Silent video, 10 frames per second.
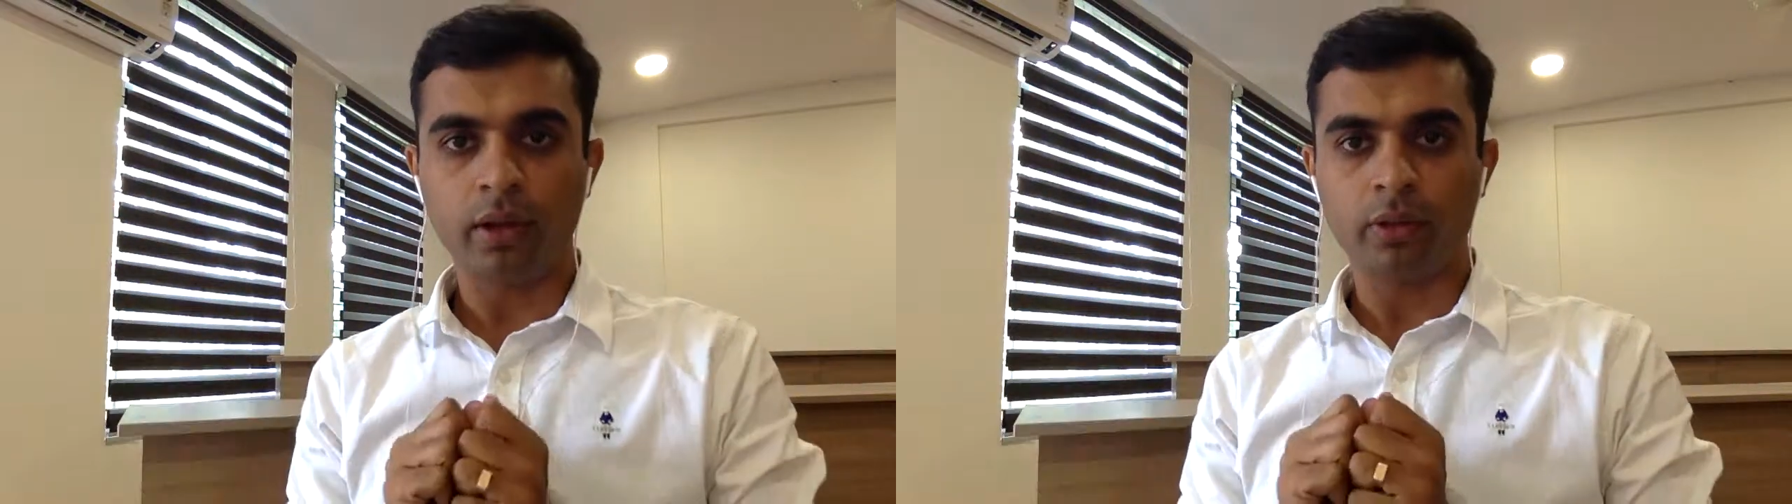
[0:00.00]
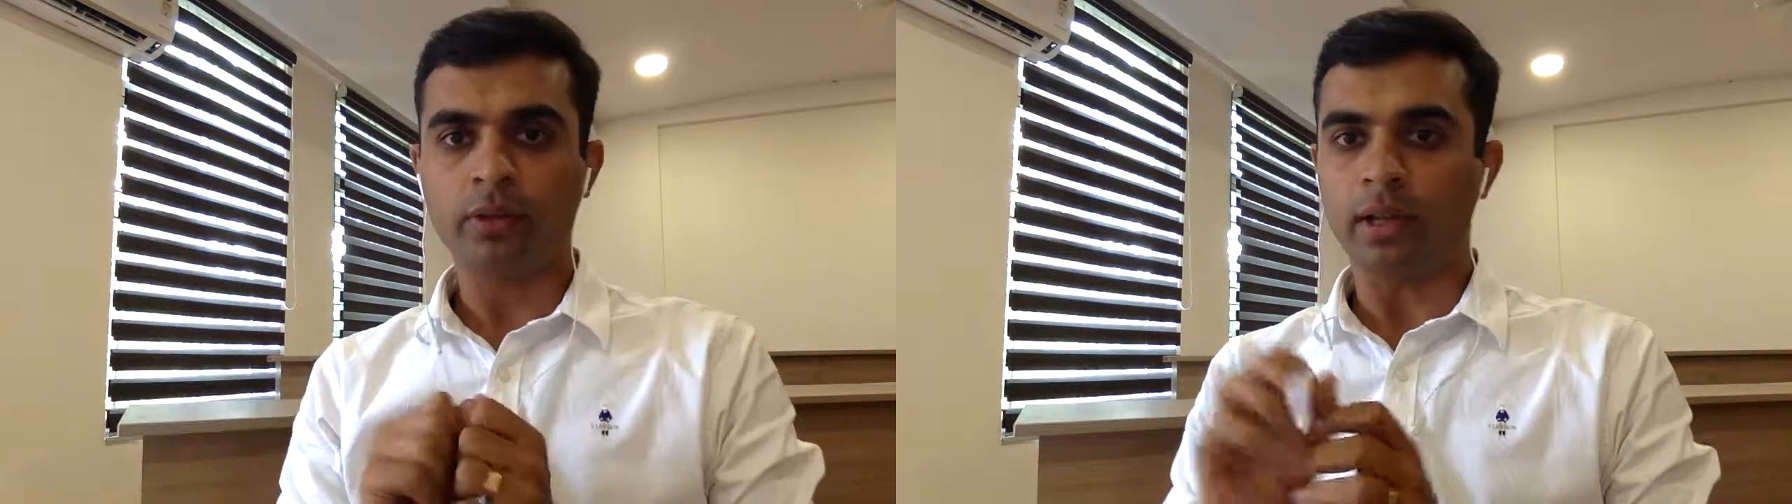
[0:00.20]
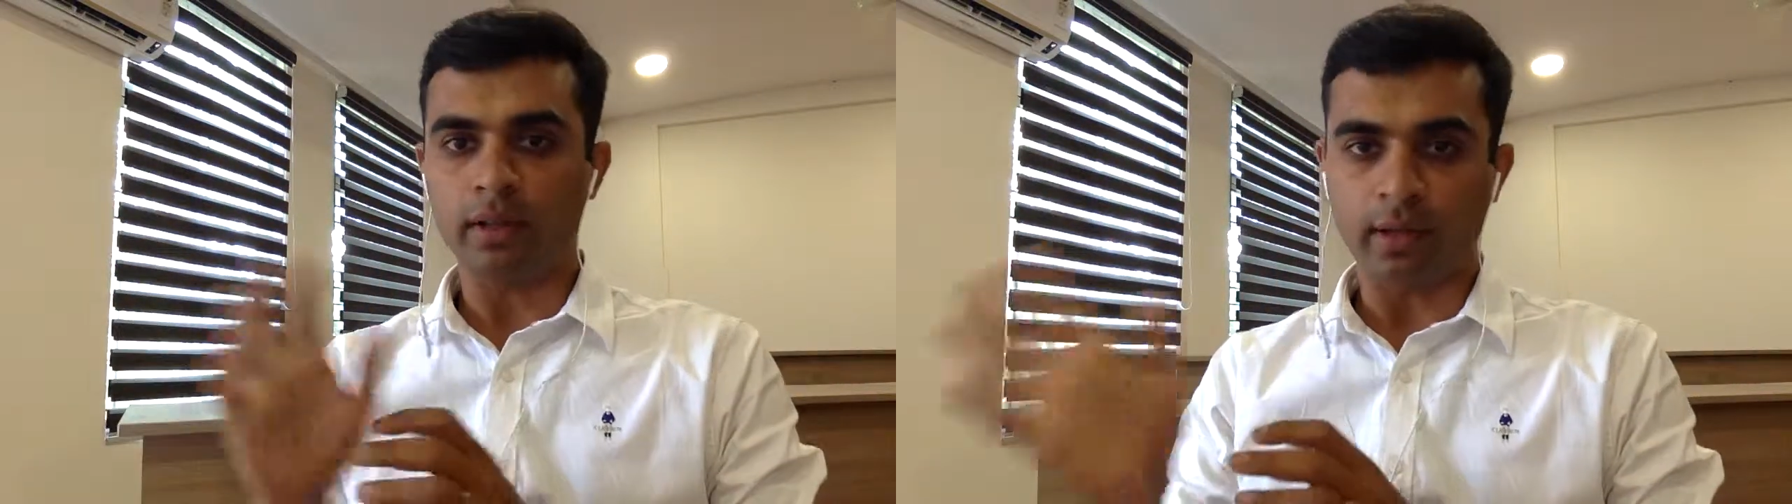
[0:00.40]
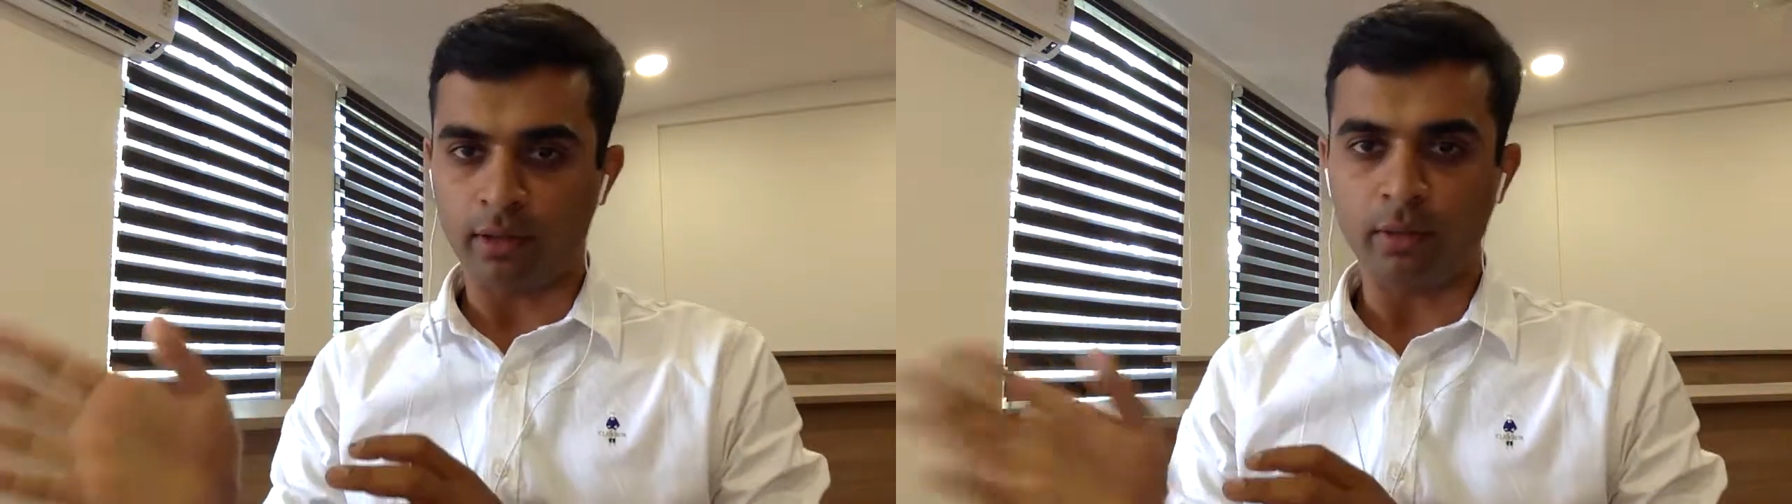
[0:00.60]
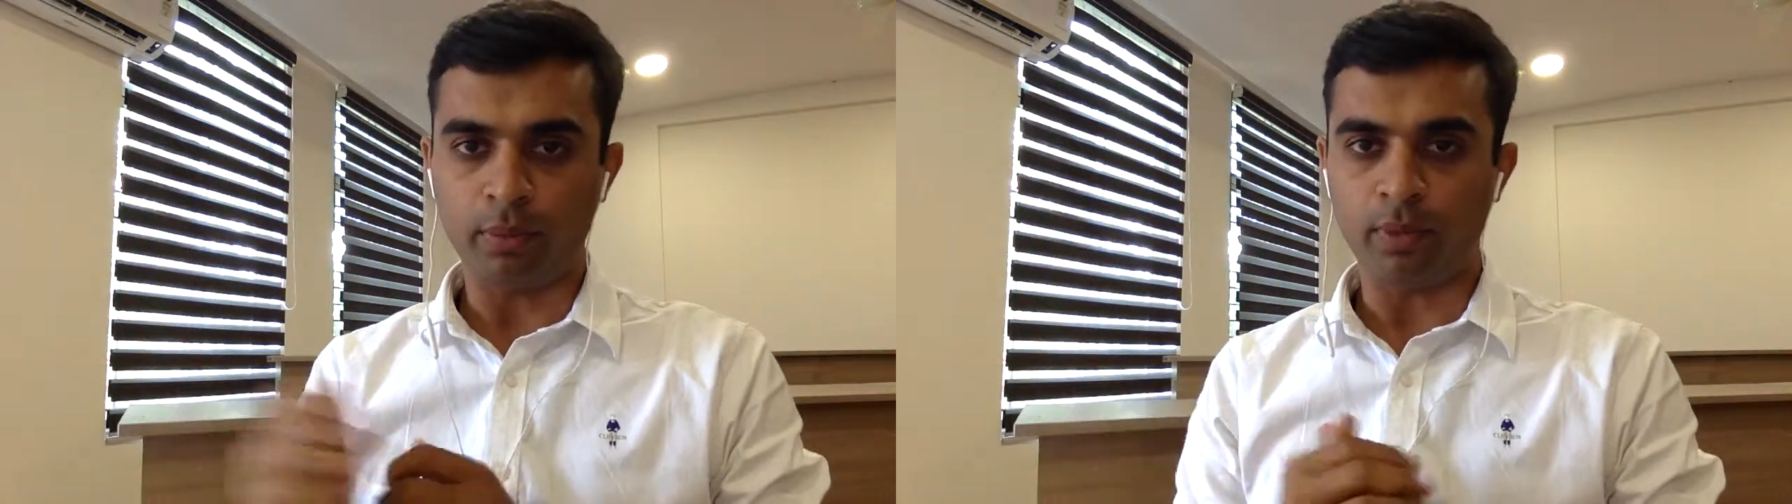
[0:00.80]
So that is
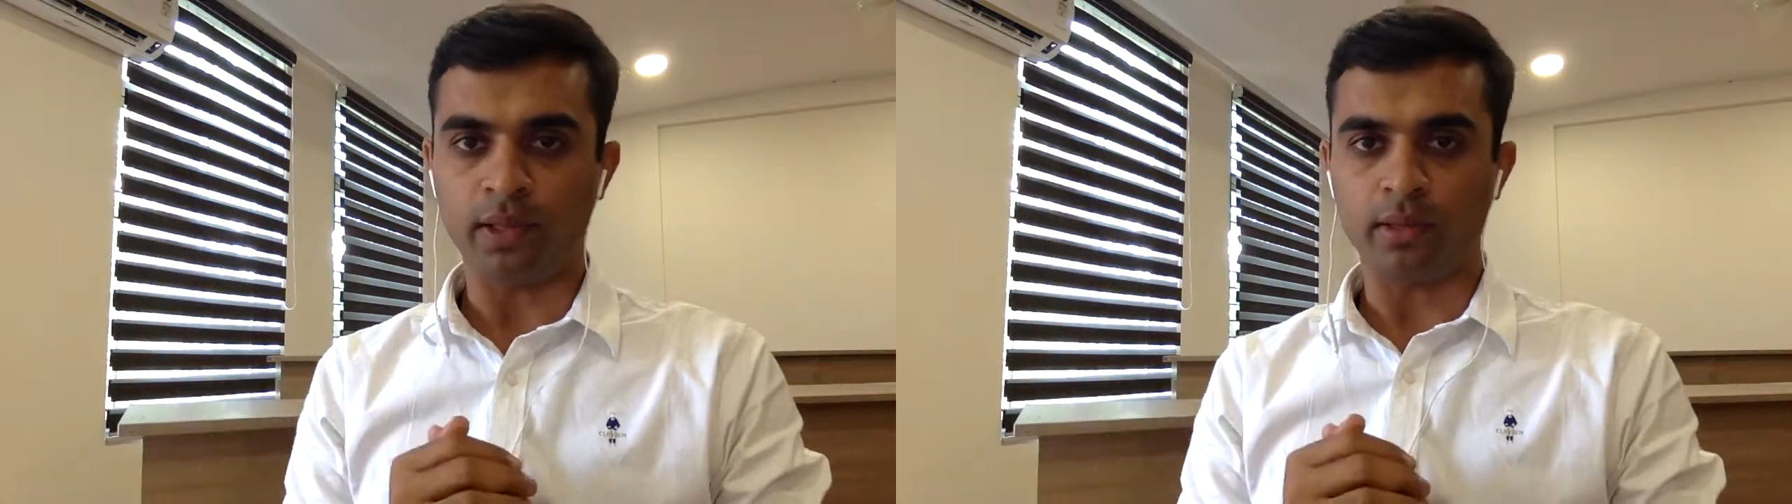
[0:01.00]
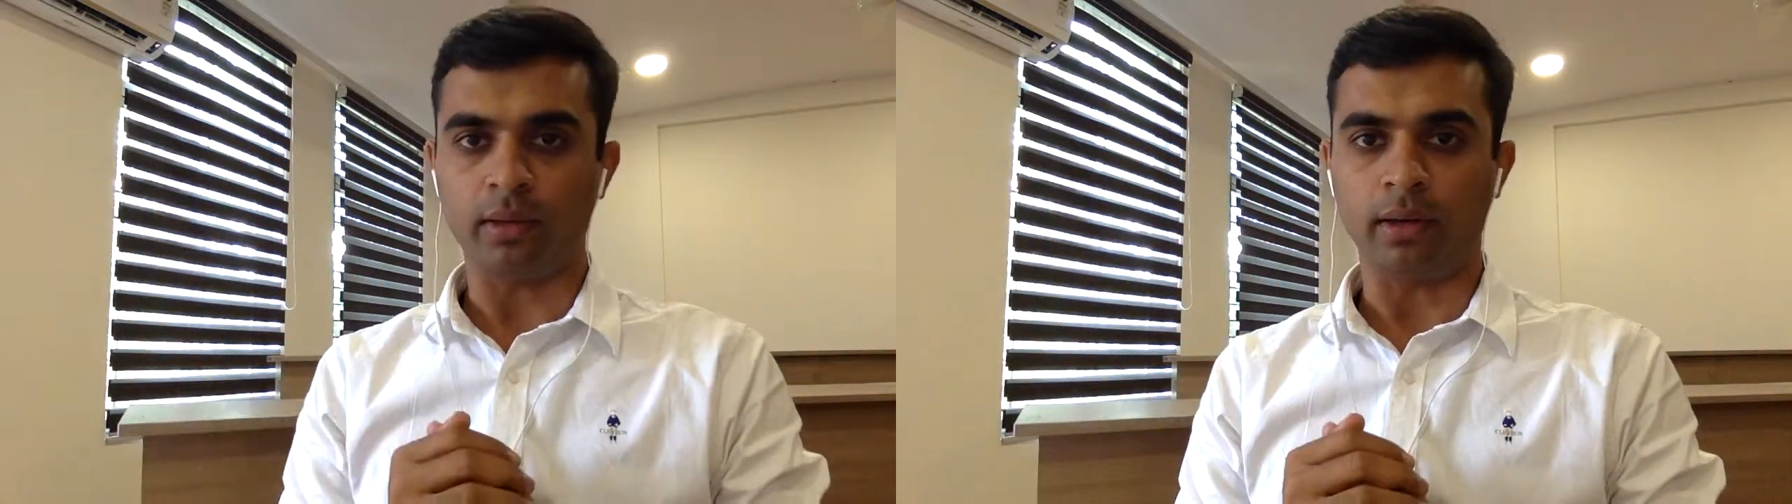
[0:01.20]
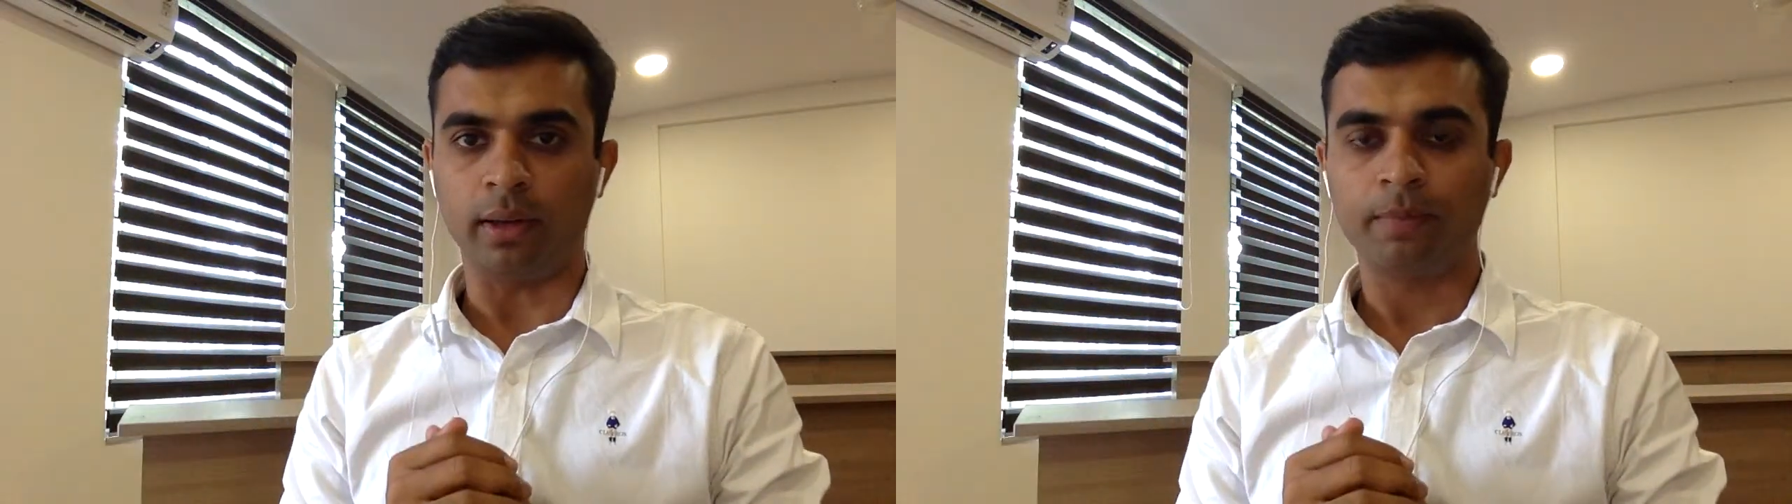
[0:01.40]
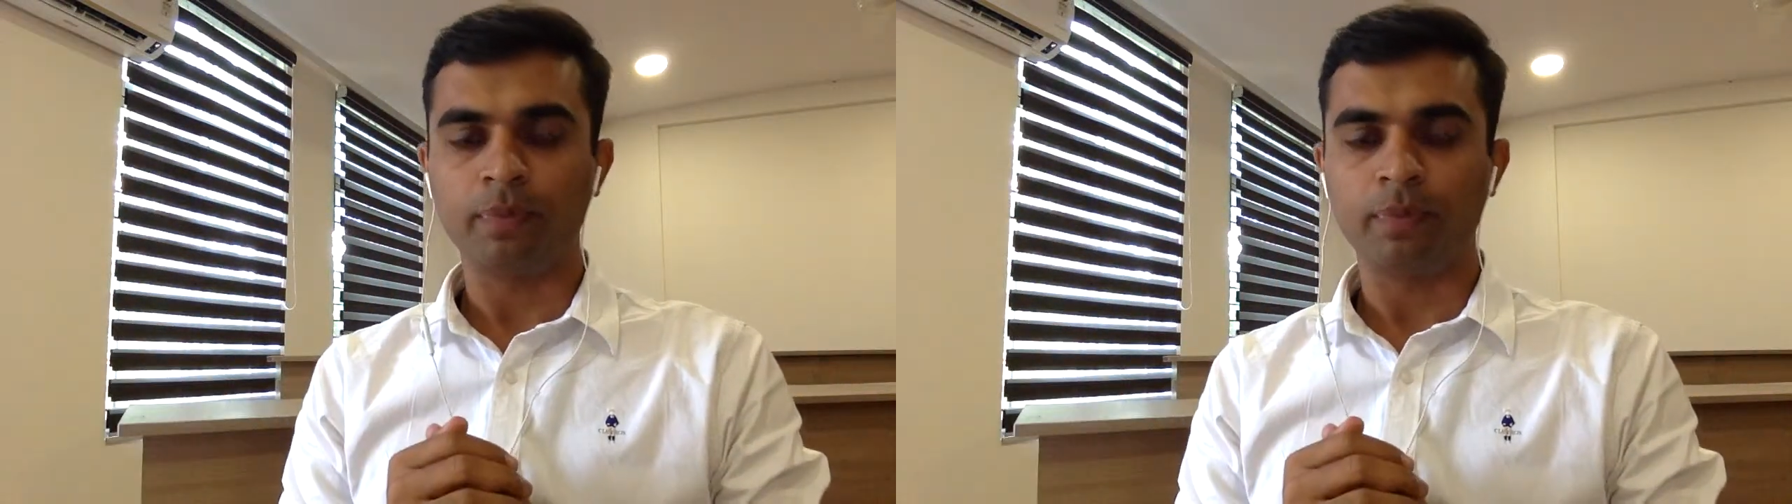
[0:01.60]
unsupervised learning.